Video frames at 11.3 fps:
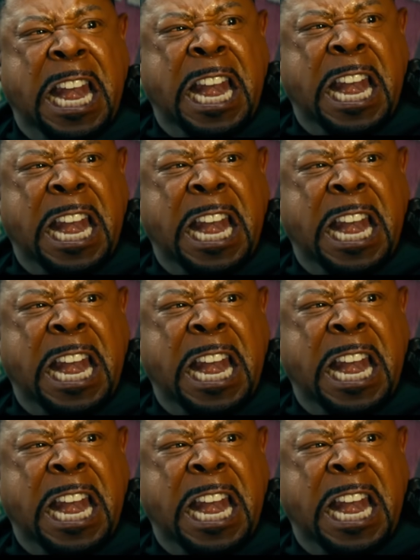
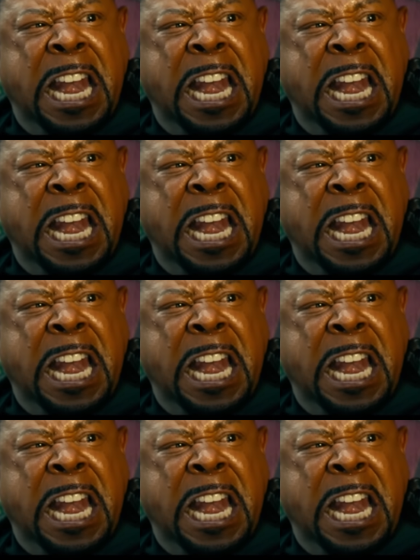
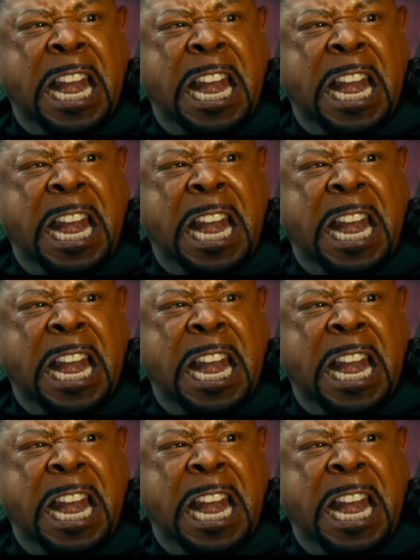[no speech]